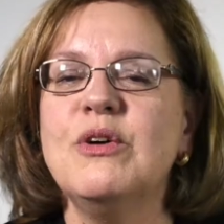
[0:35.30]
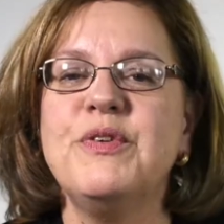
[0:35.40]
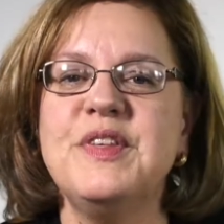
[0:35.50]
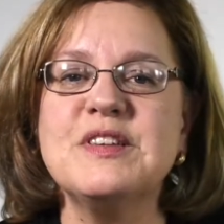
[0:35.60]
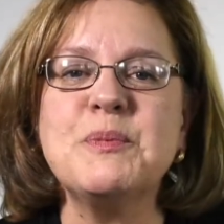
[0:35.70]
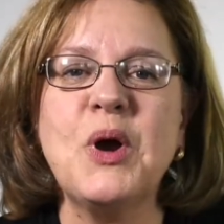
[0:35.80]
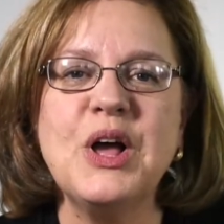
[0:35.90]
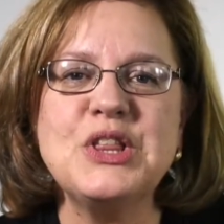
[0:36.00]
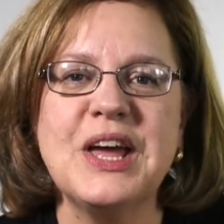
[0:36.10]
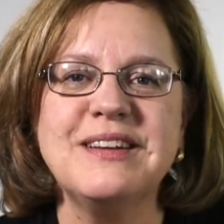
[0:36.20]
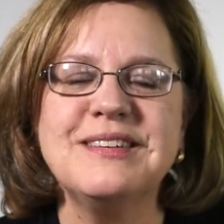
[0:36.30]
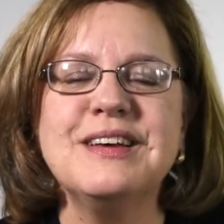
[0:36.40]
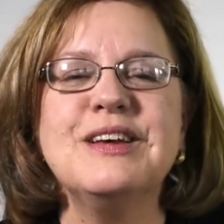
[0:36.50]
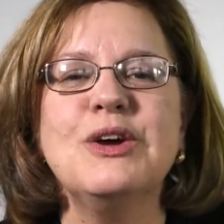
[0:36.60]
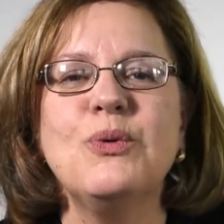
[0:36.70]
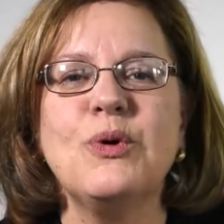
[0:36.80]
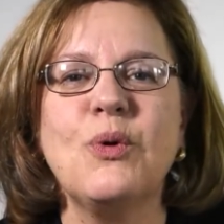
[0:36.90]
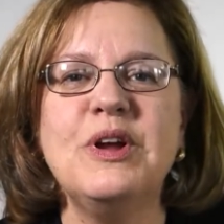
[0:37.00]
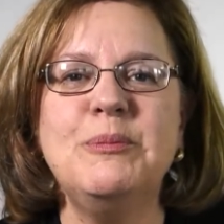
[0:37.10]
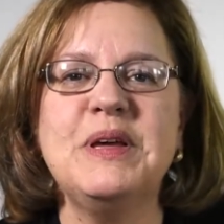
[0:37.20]
For this project, we're
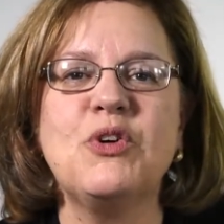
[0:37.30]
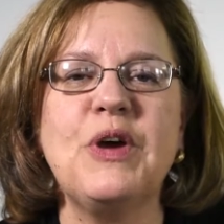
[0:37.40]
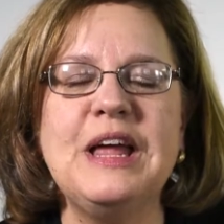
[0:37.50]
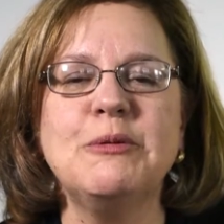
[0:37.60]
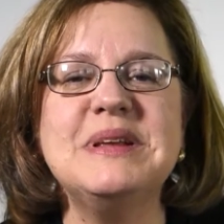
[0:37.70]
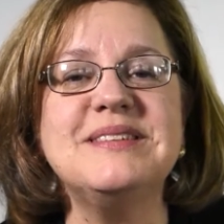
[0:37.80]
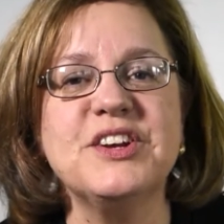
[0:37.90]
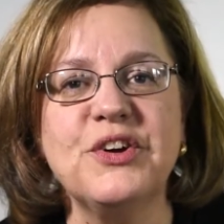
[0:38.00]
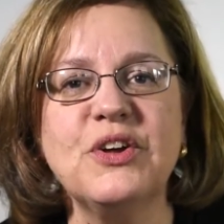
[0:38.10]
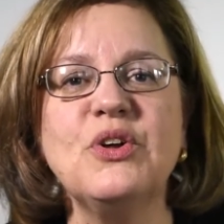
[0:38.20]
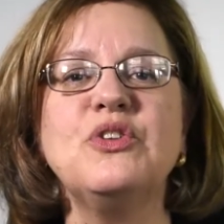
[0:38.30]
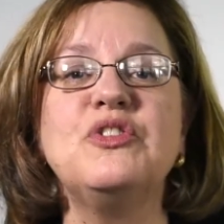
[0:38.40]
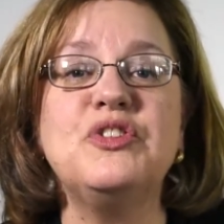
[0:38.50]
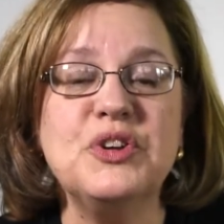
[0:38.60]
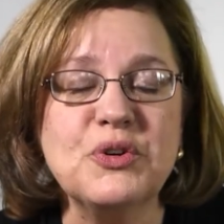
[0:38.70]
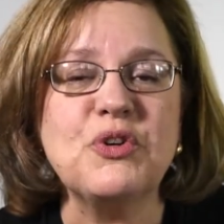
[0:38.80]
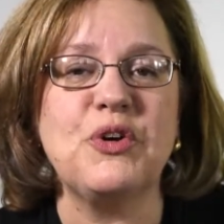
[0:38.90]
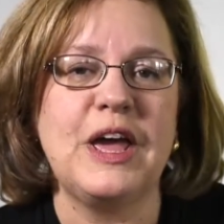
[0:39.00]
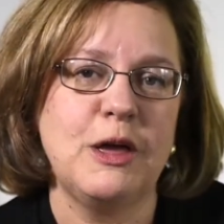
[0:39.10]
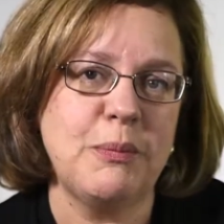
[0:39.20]
going to be creating material to
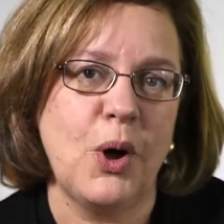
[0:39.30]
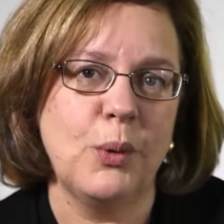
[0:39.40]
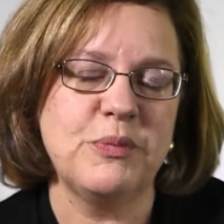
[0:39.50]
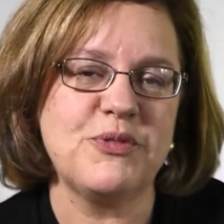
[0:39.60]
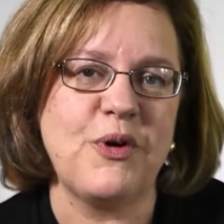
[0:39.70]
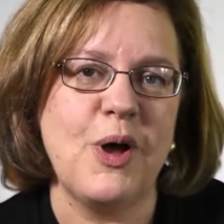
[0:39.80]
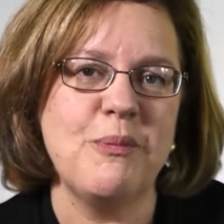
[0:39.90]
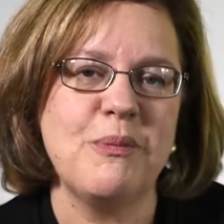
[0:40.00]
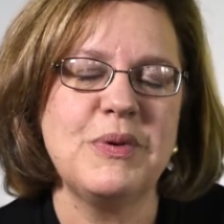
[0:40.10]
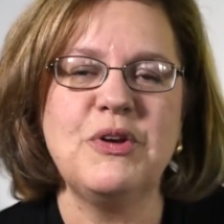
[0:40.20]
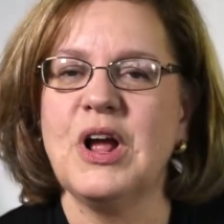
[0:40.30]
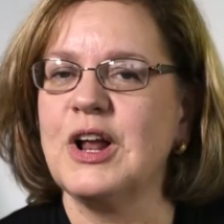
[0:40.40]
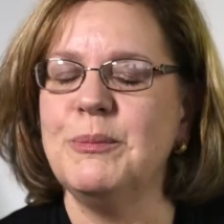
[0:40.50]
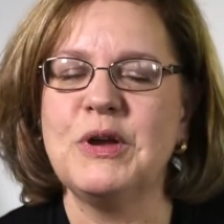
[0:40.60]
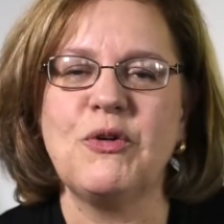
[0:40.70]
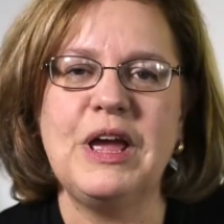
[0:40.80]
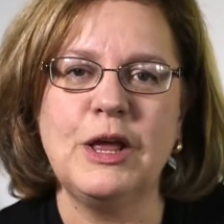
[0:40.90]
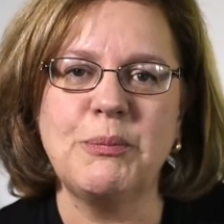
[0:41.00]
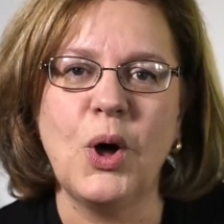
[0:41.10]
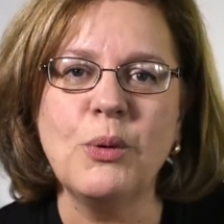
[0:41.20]
create poems from. You're not going to be
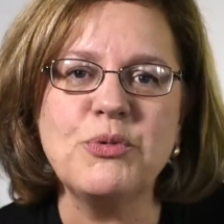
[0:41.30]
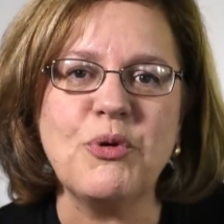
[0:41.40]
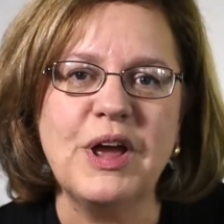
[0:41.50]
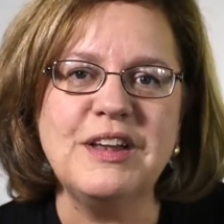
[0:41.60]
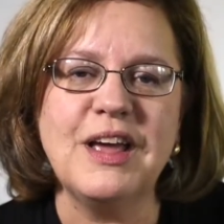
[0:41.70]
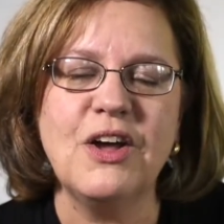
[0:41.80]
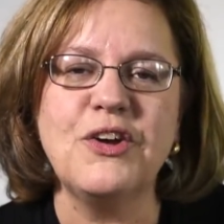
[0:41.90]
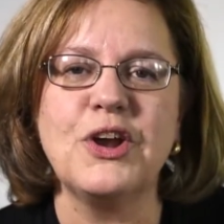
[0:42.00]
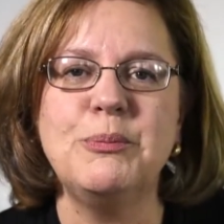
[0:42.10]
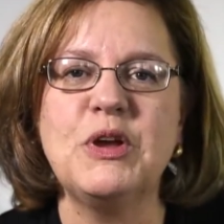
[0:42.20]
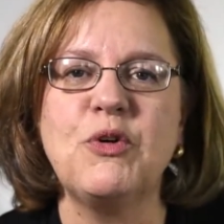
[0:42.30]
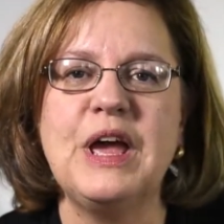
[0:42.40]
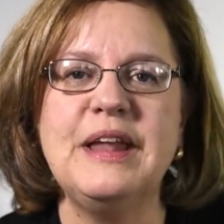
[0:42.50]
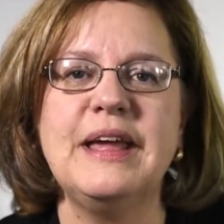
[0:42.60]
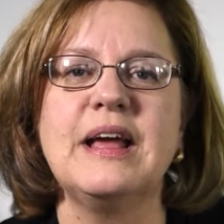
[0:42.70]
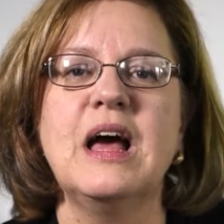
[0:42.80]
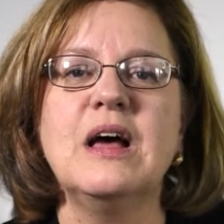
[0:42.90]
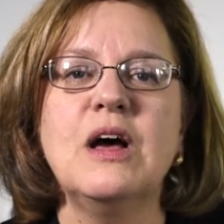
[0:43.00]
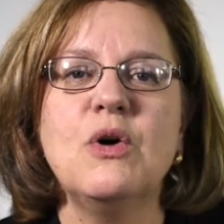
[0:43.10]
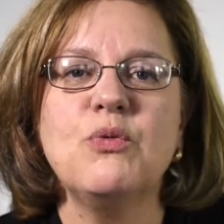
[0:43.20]
creating poems right now, you're going to be creating
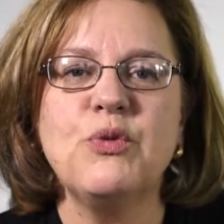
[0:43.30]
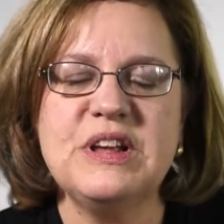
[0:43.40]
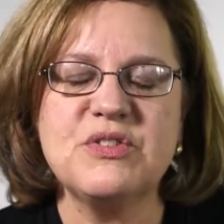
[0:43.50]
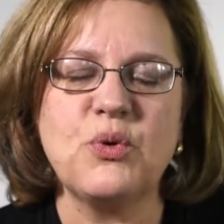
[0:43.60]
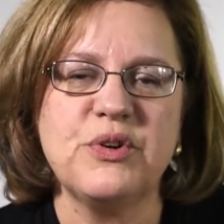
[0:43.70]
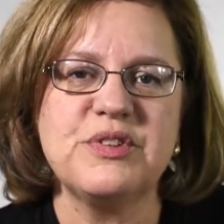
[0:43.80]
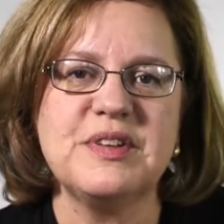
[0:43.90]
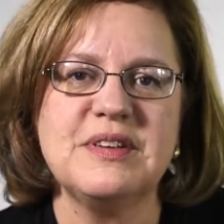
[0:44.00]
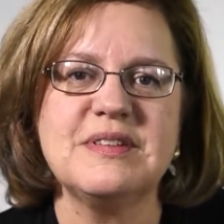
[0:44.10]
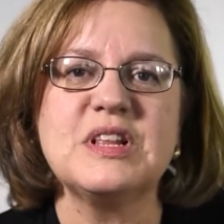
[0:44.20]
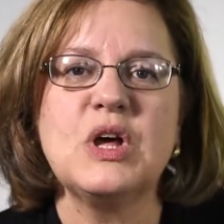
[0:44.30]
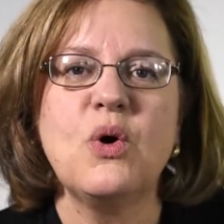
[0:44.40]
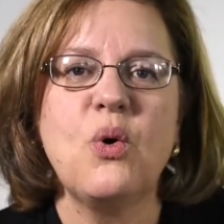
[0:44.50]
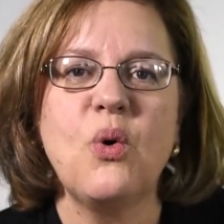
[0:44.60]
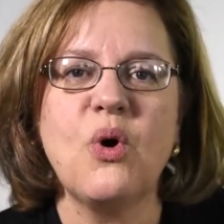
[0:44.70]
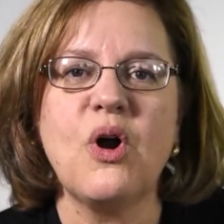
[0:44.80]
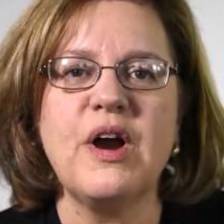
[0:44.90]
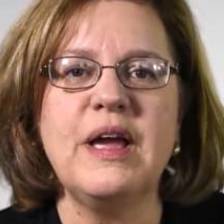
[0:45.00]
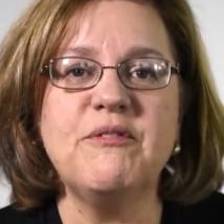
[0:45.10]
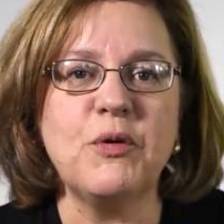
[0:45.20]
resources
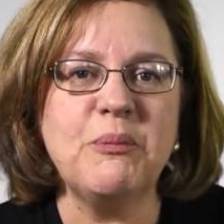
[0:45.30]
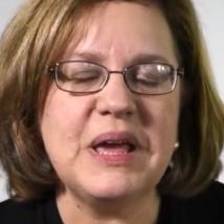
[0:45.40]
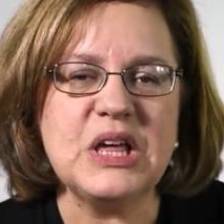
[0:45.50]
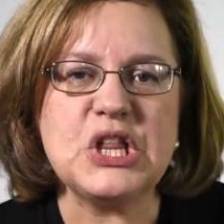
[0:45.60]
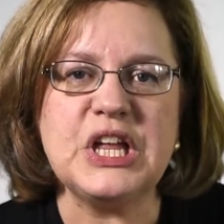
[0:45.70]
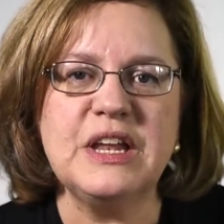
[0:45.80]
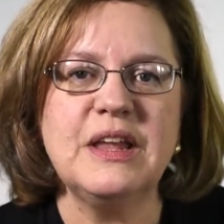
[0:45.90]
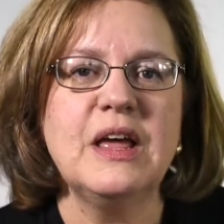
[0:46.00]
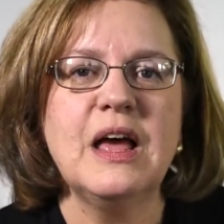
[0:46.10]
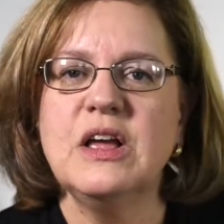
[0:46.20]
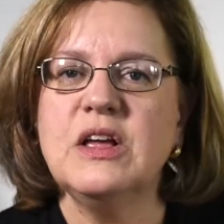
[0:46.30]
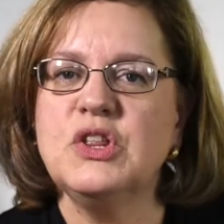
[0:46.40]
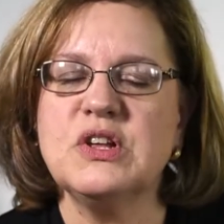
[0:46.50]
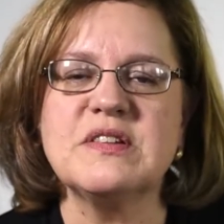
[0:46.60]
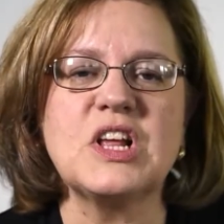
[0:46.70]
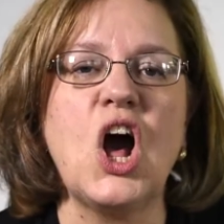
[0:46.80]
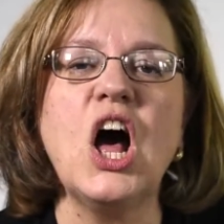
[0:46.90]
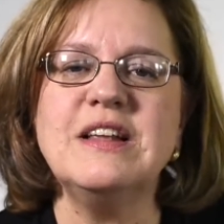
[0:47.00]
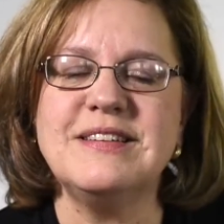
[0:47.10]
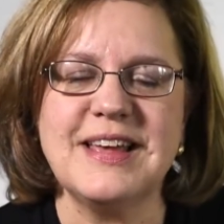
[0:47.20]
or information, just
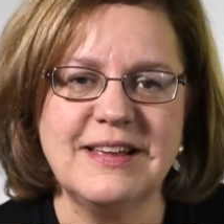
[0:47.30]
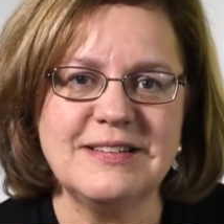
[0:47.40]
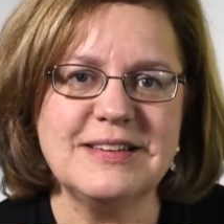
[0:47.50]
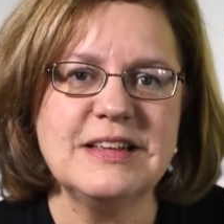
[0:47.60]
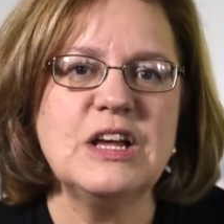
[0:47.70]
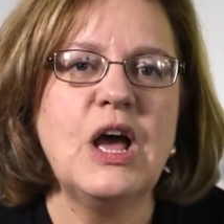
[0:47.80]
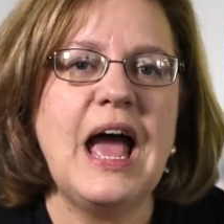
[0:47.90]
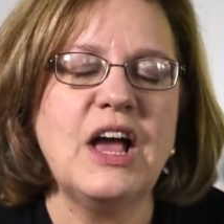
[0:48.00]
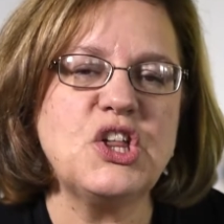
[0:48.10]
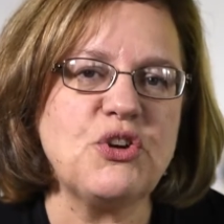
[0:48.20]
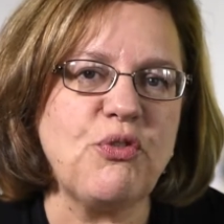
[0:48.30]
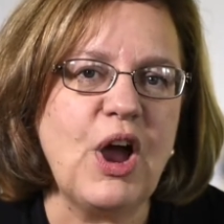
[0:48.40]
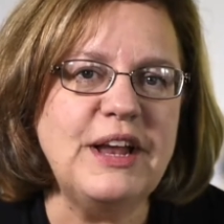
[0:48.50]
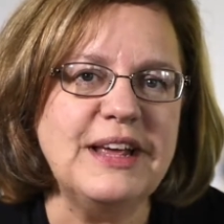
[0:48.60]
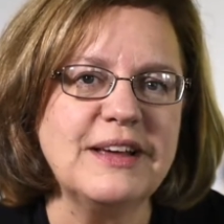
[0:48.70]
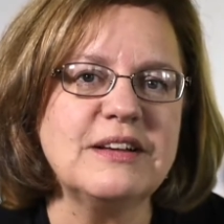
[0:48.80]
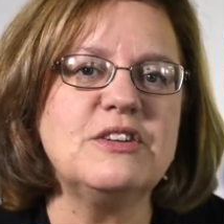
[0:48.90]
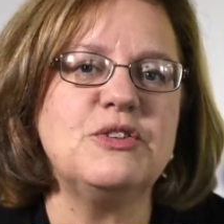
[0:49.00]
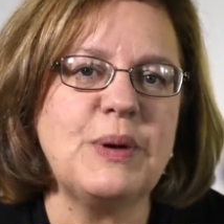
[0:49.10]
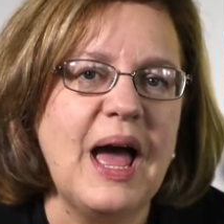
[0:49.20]
content as you're writing
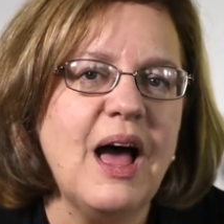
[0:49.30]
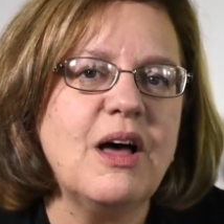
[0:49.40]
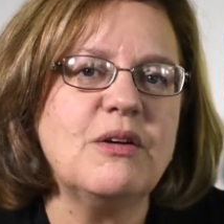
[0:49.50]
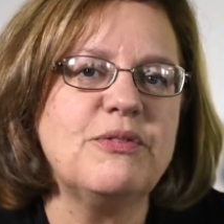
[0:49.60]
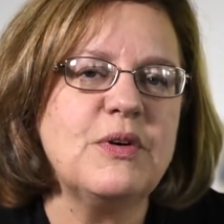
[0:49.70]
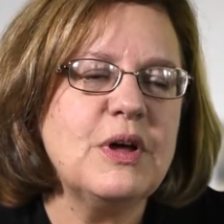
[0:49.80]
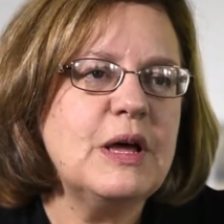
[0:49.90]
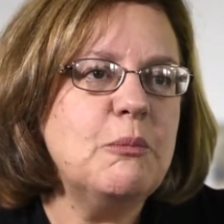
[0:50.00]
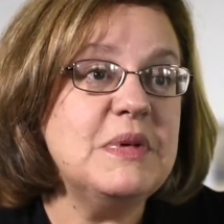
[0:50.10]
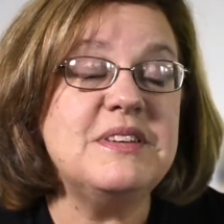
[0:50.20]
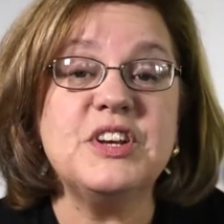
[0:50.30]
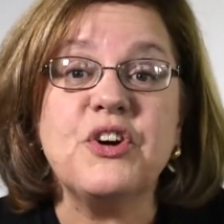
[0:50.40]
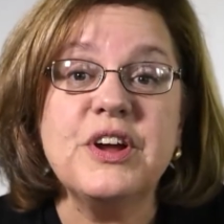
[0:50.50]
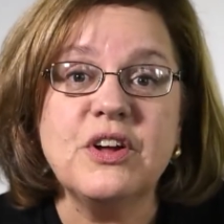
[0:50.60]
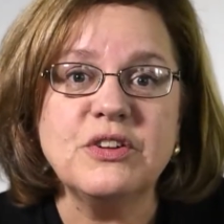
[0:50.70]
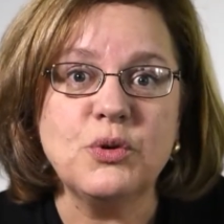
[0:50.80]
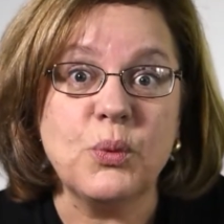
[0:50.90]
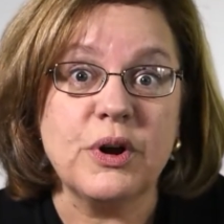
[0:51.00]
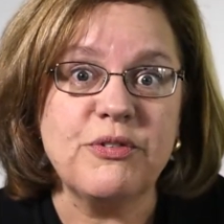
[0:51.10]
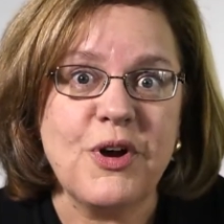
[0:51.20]
to have material to
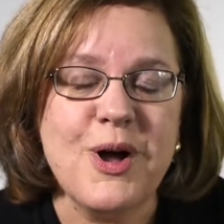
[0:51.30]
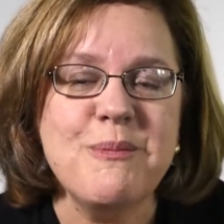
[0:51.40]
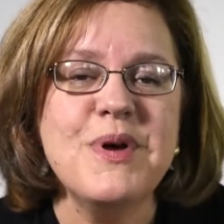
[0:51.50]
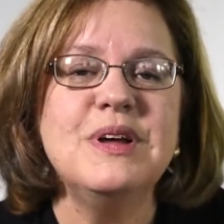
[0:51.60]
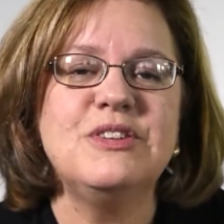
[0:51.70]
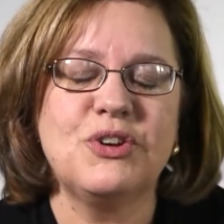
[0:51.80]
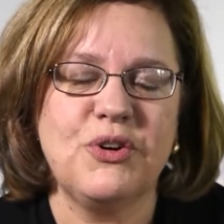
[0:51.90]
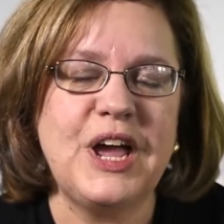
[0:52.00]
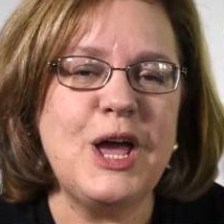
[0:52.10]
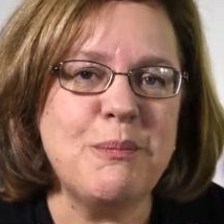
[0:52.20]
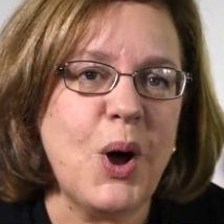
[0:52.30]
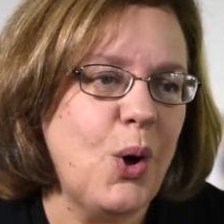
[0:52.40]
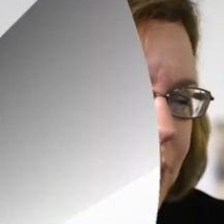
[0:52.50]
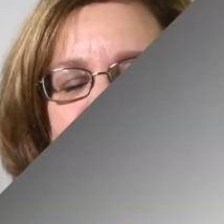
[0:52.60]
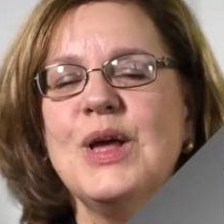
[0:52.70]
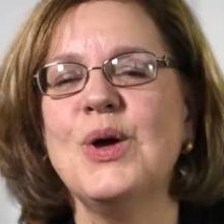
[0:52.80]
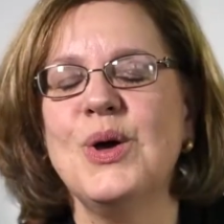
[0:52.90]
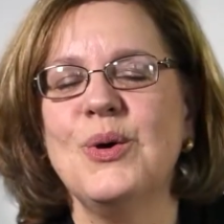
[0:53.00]
work from to create poems.